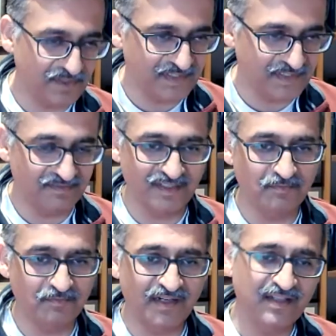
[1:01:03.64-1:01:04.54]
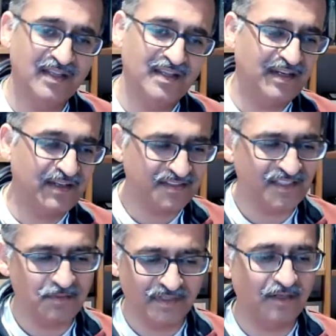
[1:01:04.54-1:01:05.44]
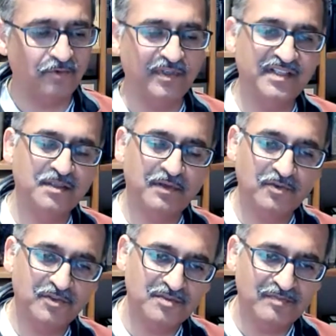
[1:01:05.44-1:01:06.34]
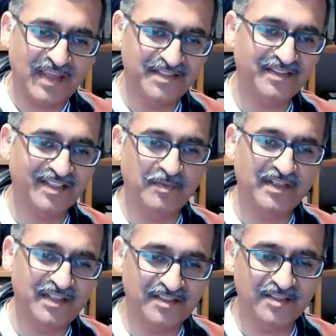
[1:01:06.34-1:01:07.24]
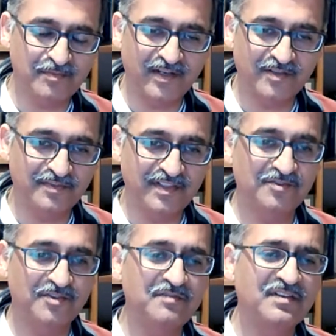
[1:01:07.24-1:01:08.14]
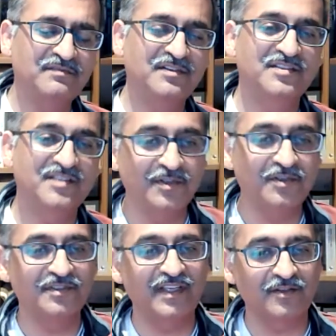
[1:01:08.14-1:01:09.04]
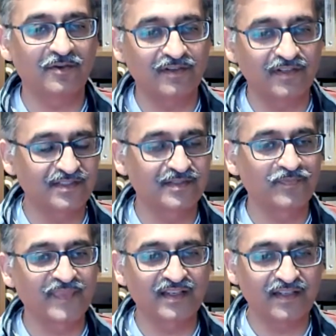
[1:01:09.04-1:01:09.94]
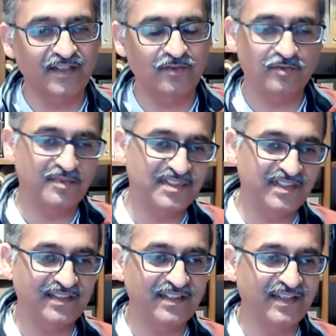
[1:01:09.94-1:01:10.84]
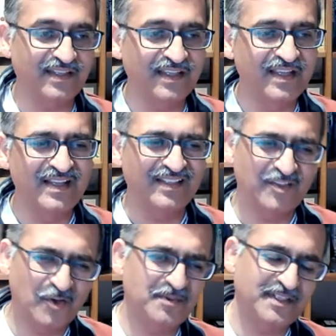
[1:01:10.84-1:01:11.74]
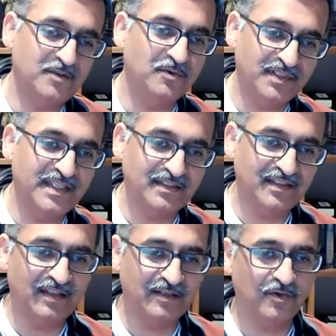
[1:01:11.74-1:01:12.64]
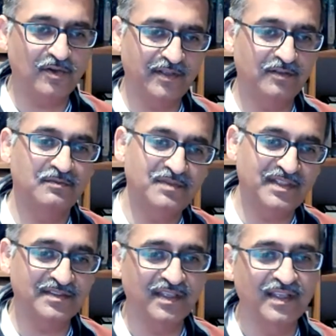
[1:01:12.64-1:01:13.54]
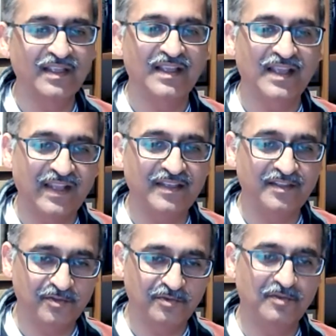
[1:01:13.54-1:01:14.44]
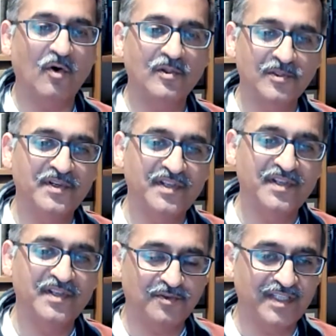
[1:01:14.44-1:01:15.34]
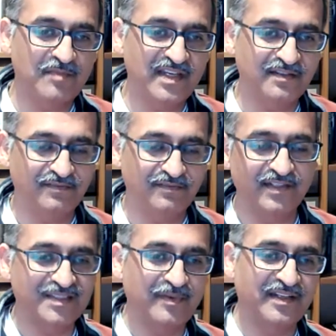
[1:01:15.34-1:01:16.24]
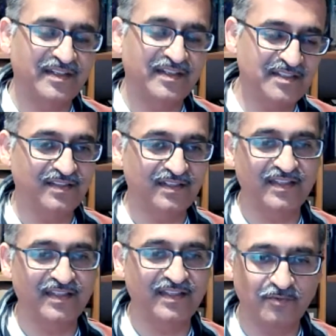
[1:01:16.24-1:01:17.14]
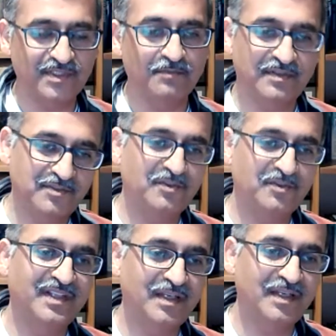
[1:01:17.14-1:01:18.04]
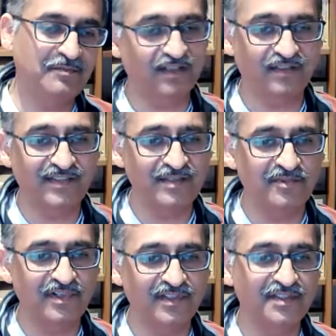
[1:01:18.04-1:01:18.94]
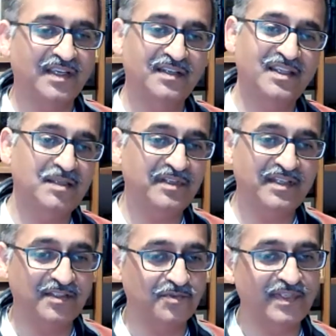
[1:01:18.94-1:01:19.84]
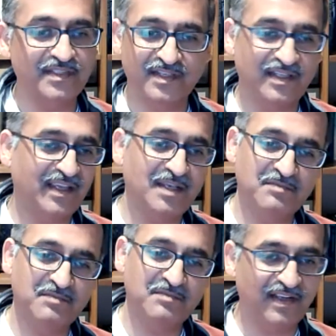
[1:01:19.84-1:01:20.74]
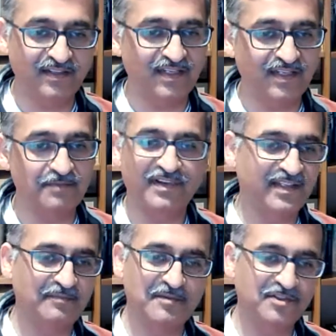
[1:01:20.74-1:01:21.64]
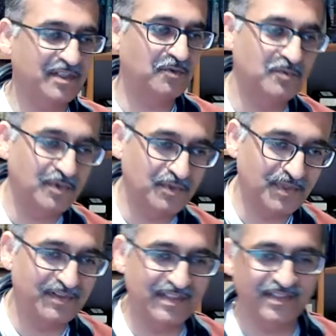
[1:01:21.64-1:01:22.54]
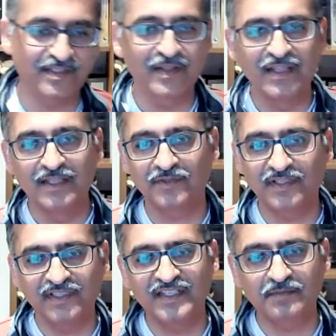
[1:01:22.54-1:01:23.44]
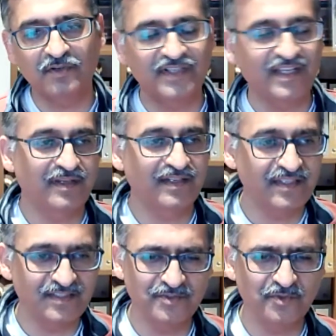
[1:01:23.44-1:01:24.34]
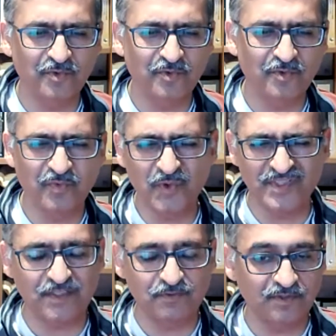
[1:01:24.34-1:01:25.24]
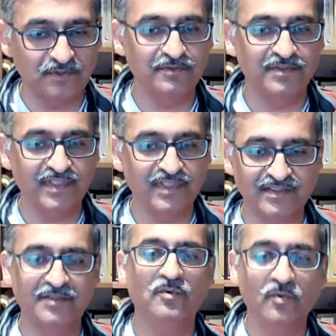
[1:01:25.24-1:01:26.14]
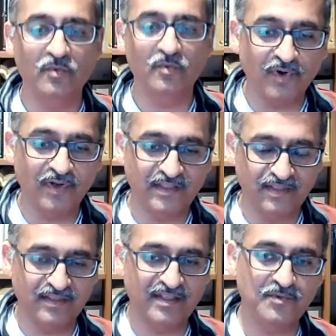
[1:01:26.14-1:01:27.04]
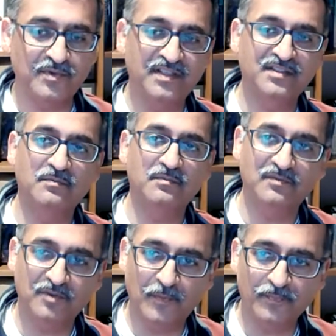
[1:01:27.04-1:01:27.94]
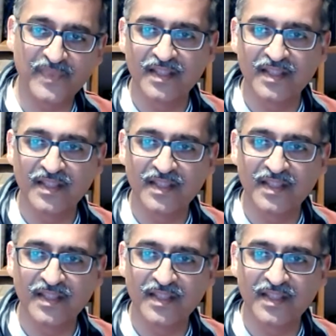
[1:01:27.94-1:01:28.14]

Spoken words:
that they felt bad. And next time around, it's about those managing expectations part of it. So you've referred someone to the alcoholics clinic or obesity clinic. They obviously don't think they're alcoholic or obese. And although it is for their benefit, the expectation that they had was someone is going to tell me that I can keep drinking, I can keep eating sweets, and I can be fat and I'm fine because I don't want to address it. So I think it's about expectations. So don't force anyone to do things that they don't want. I think that's where it's coming from.